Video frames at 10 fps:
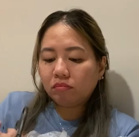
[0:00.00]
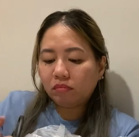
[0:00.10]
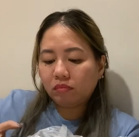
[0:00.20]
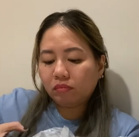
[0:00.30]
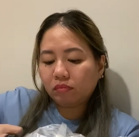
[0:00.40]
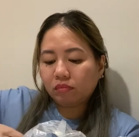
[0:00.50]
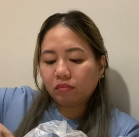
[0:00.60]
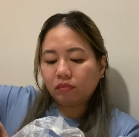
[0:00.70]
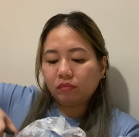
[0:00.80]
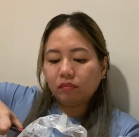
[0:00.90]

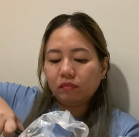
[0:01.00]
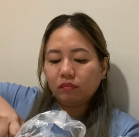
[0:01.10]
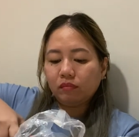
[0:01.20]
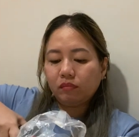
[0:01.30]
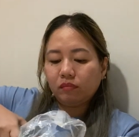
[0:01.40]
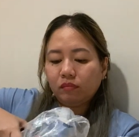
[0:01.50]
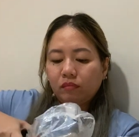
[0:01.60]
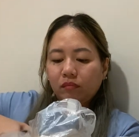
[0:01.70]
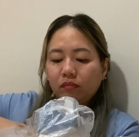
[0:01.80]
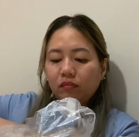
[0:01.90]

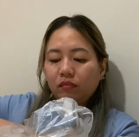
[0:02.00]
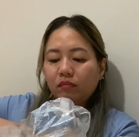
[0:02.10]
(silence)